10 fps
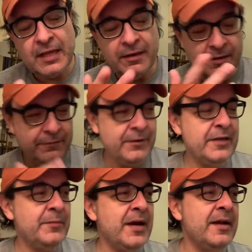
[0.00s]
A
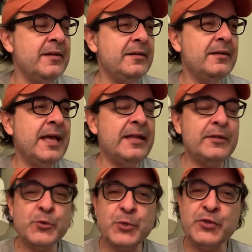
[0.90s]
friend of mine,
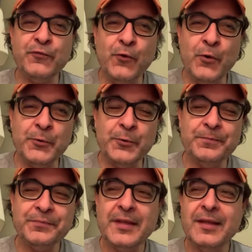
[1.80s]
Alex Christoforou,
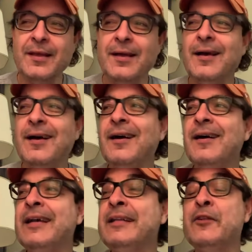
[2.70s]

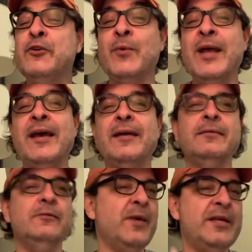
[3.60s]
and the
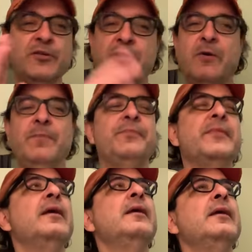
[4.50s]
Duran, great show,
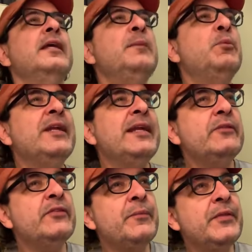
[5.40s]
he pointed
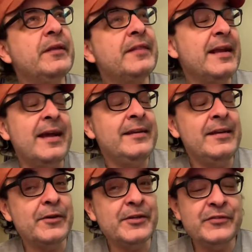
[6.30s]
out something that I'd
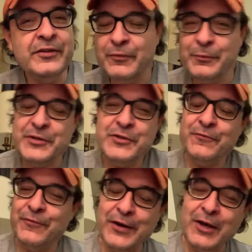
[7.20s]
never considered, which is
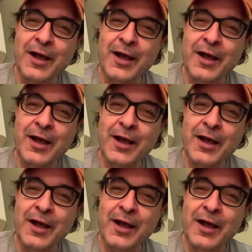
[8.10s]
very